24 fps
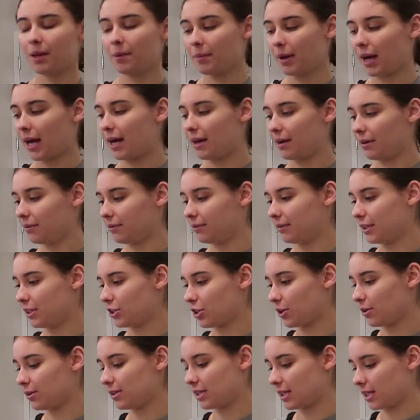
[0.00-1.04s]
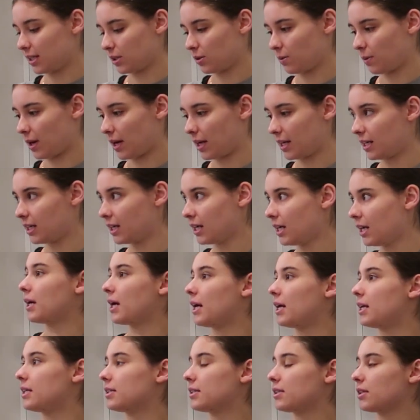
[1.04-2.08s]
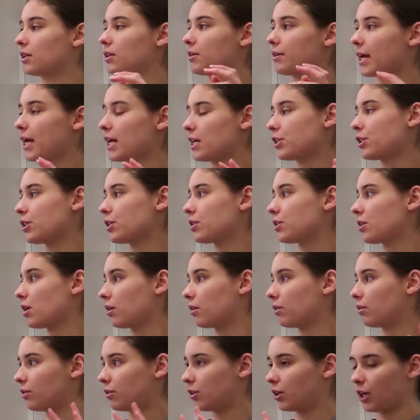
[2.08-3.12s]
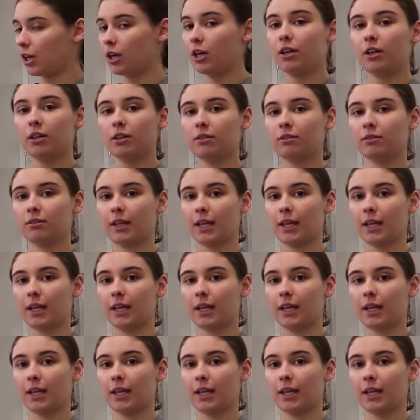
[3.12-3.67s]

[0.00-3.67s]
but we chose this one because the location's good.